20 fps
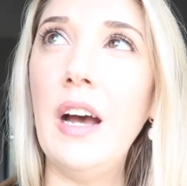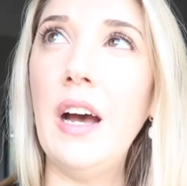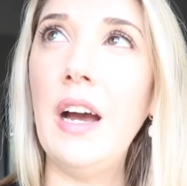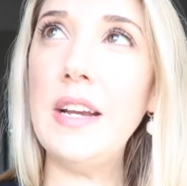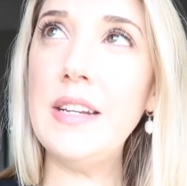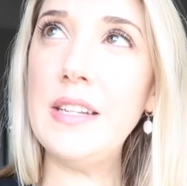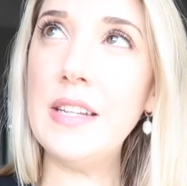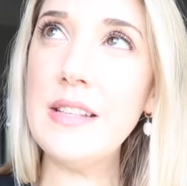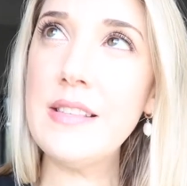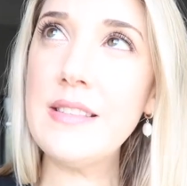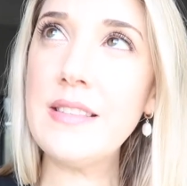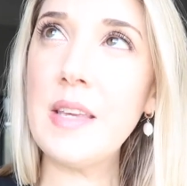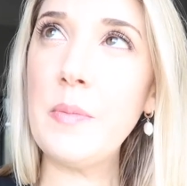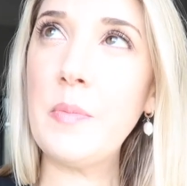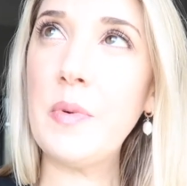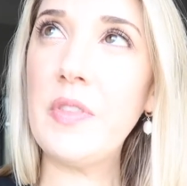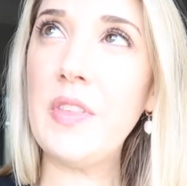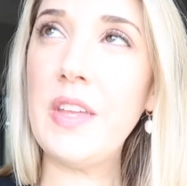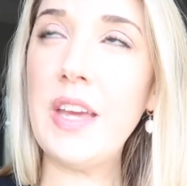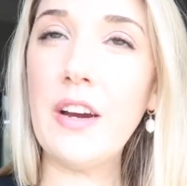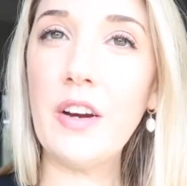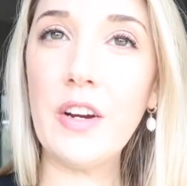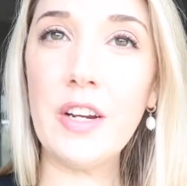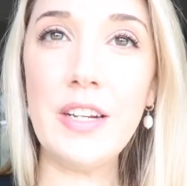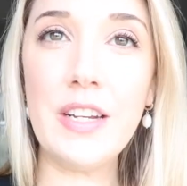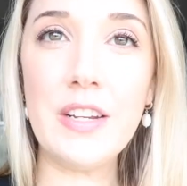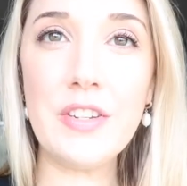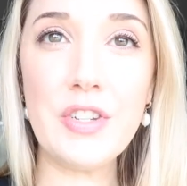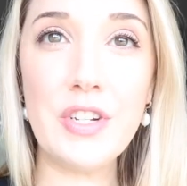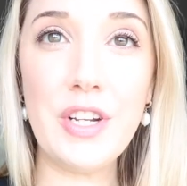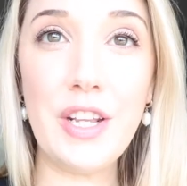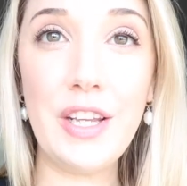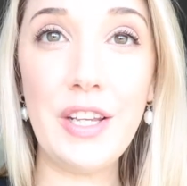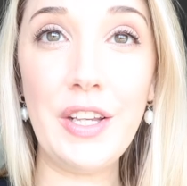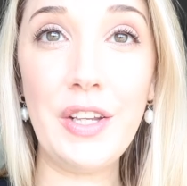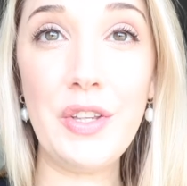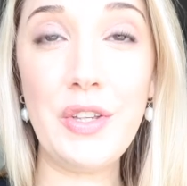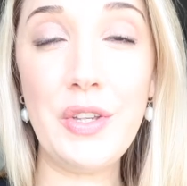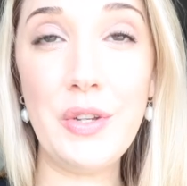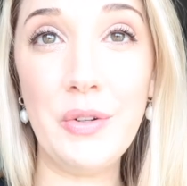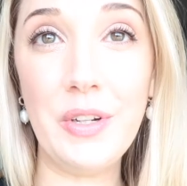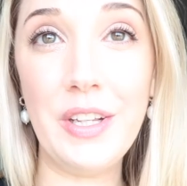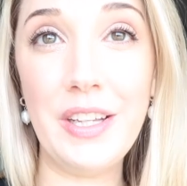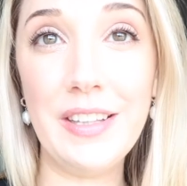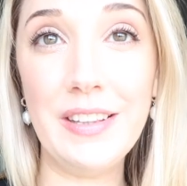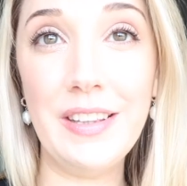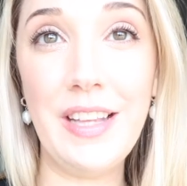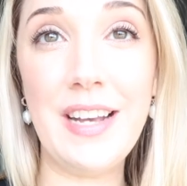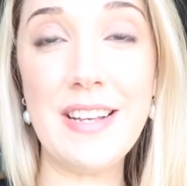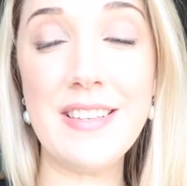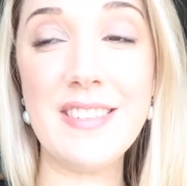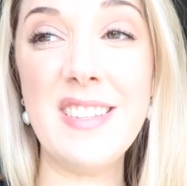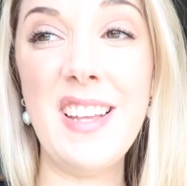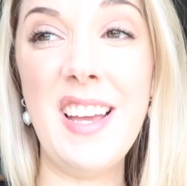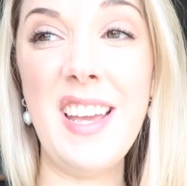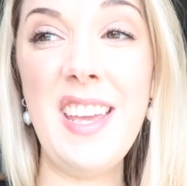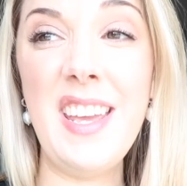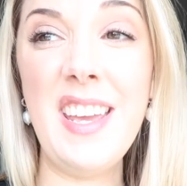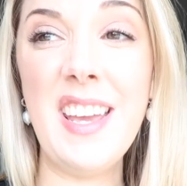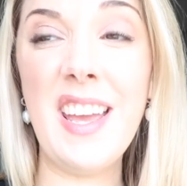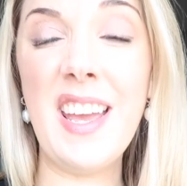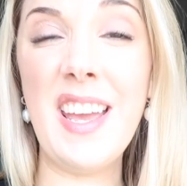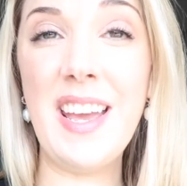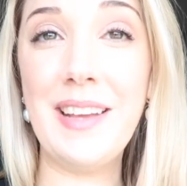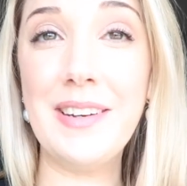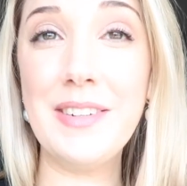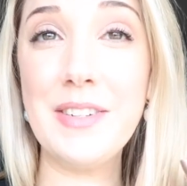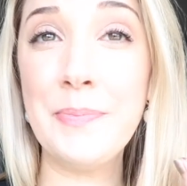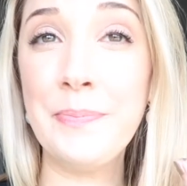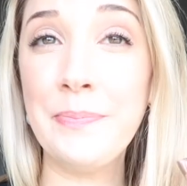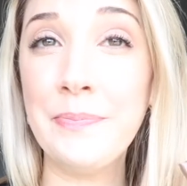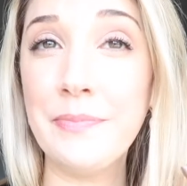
I did sleep with the air conditioning unit last night, and